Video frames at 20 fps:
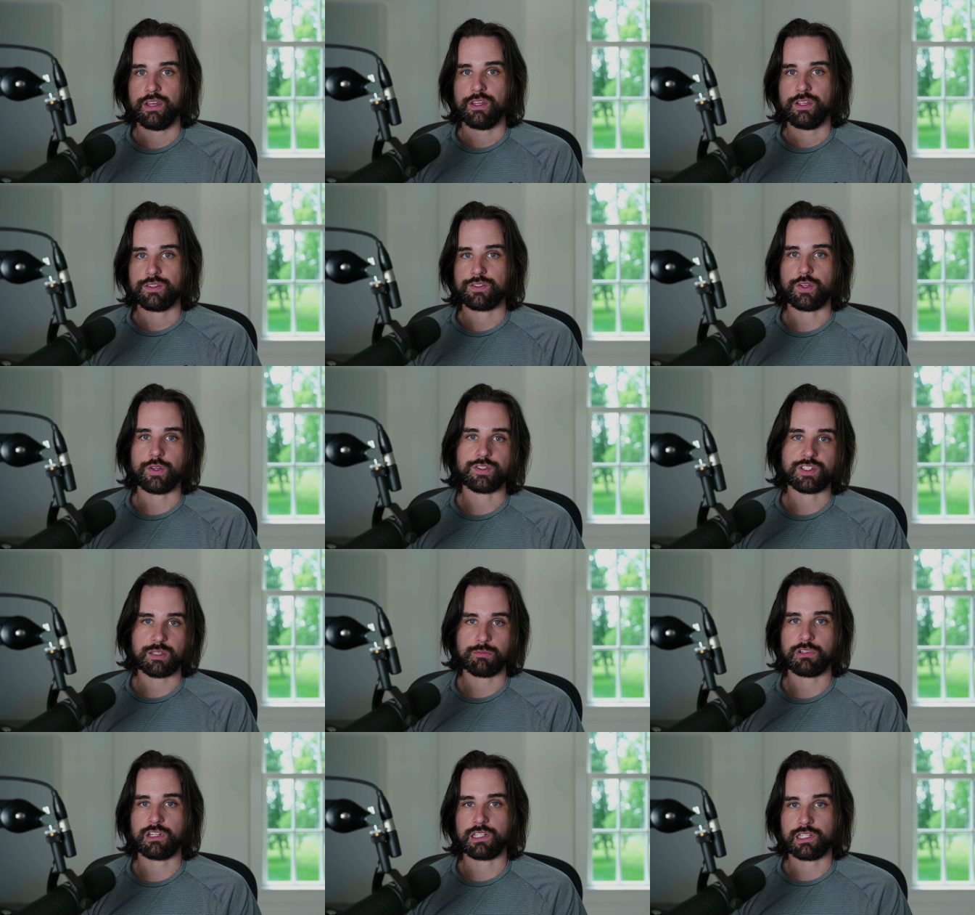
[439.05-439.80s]
So
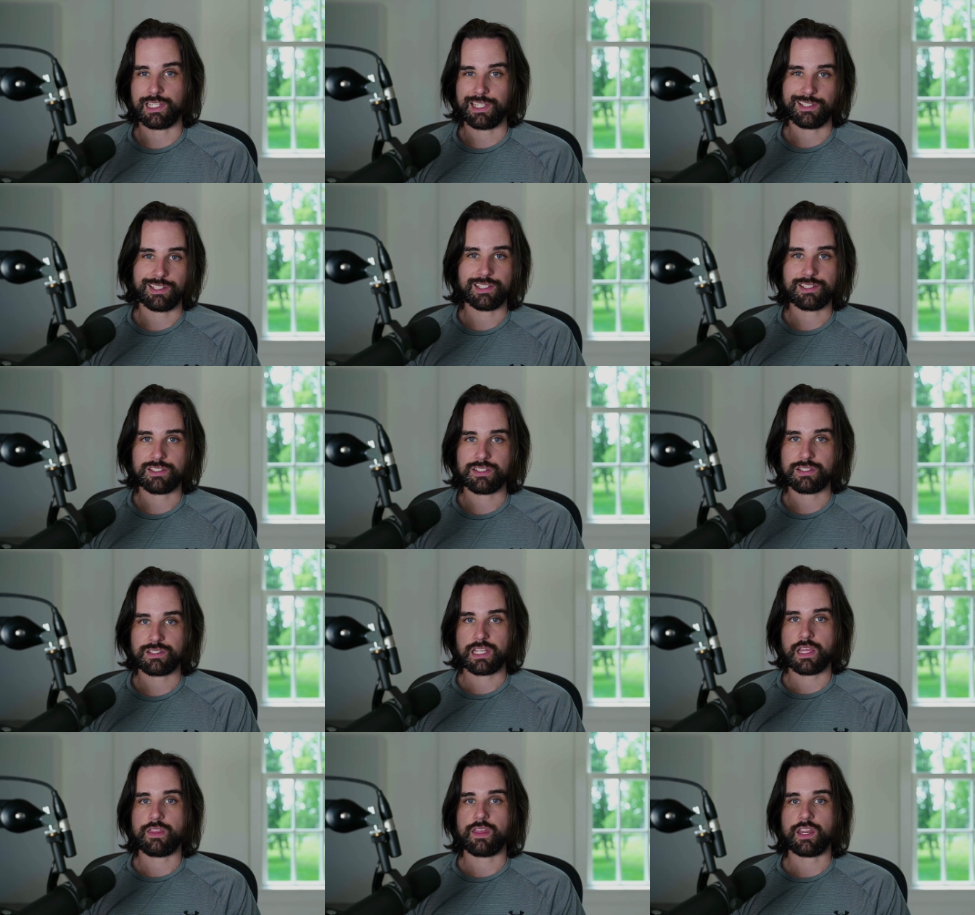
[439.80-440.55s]
similarly, let's
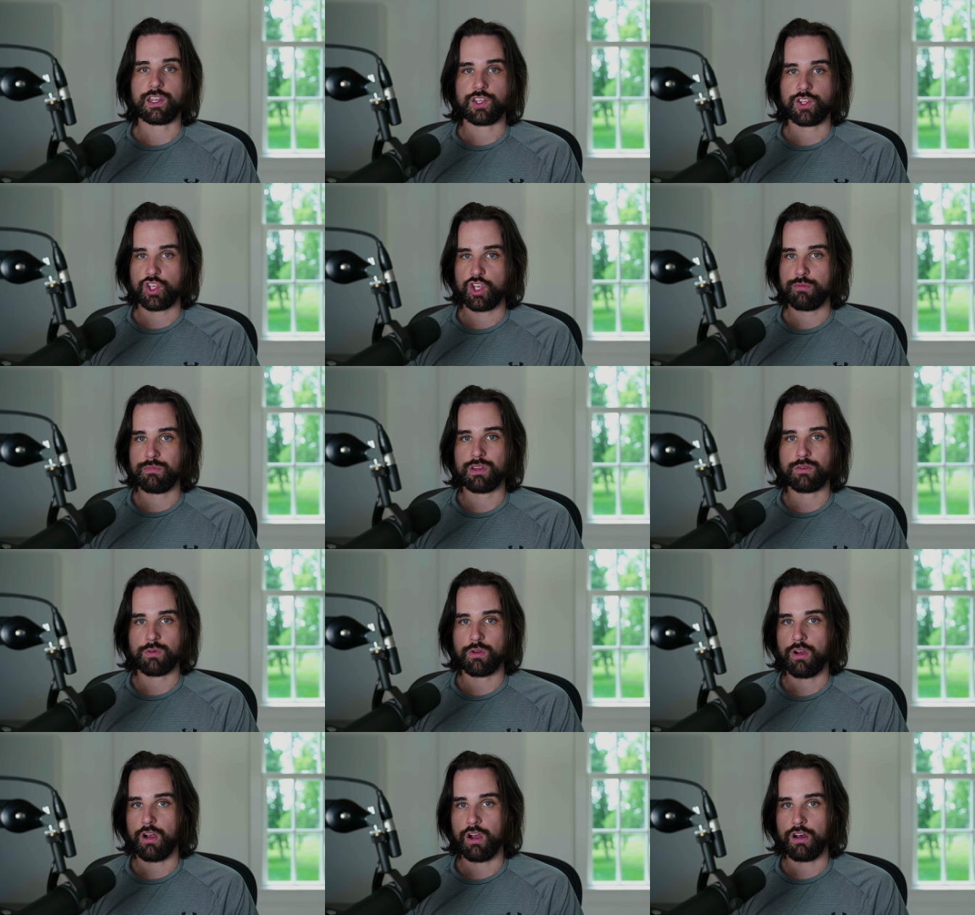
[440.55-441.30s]
just say that a human
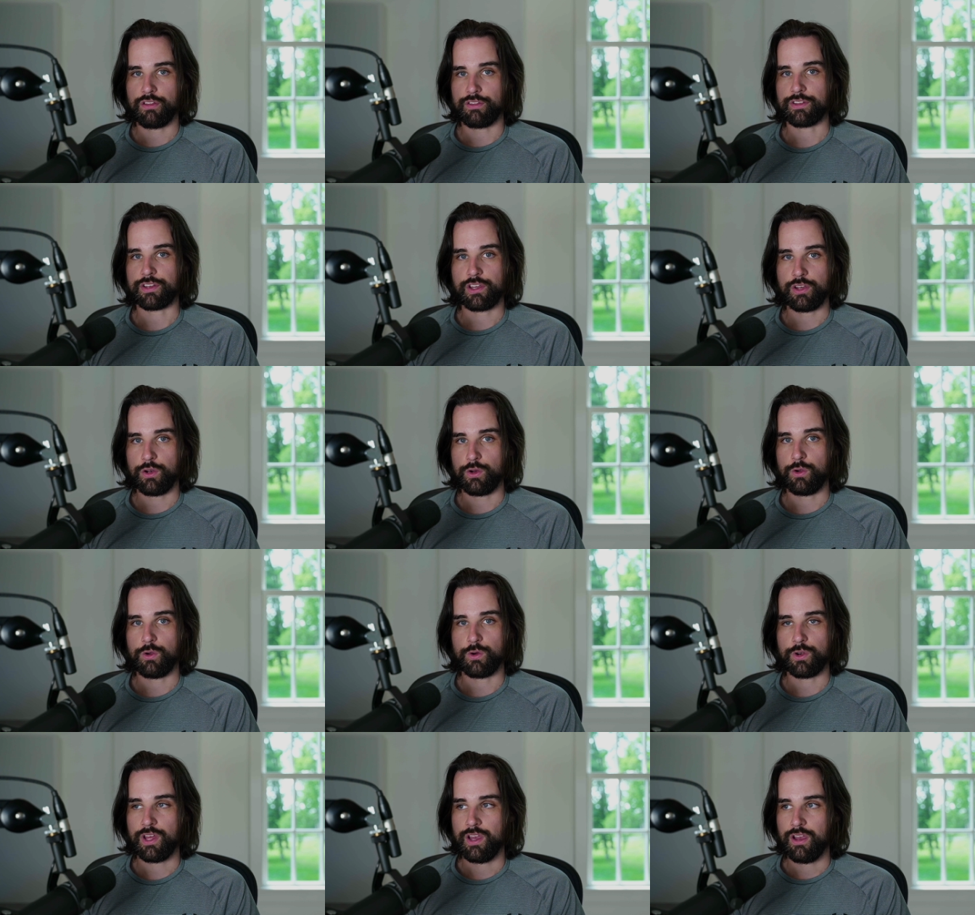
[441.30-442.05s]
wrote all the
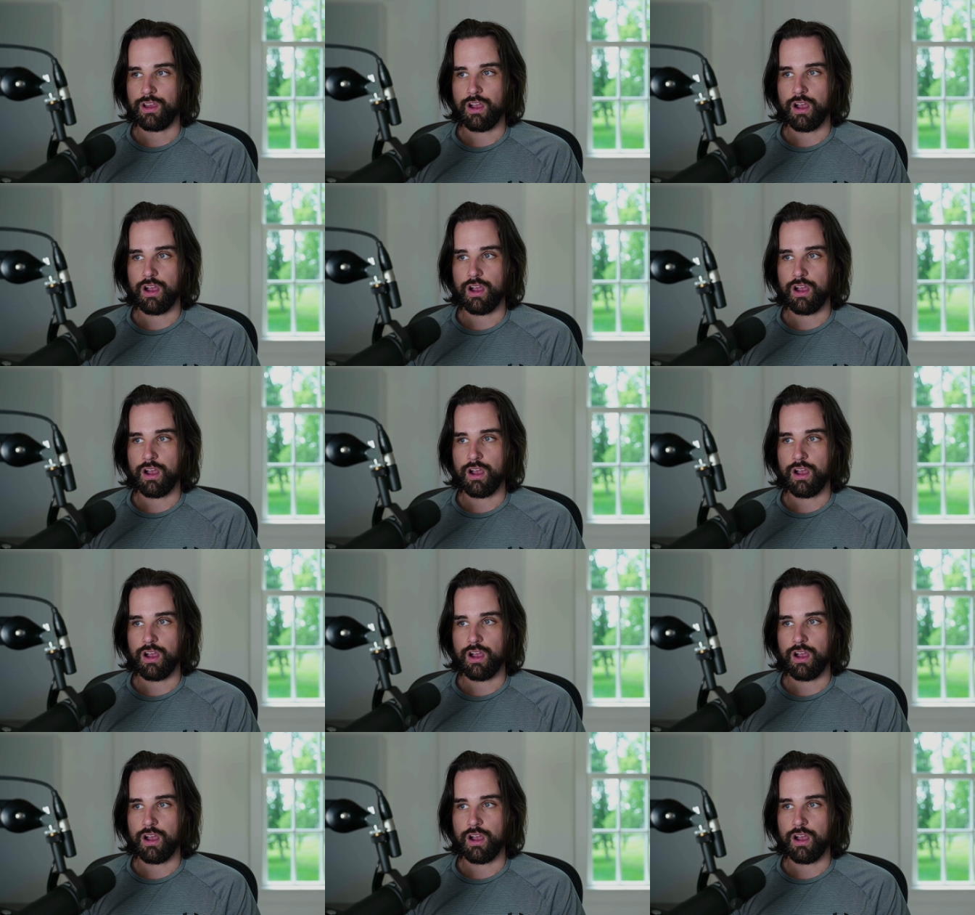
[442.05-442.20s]
code.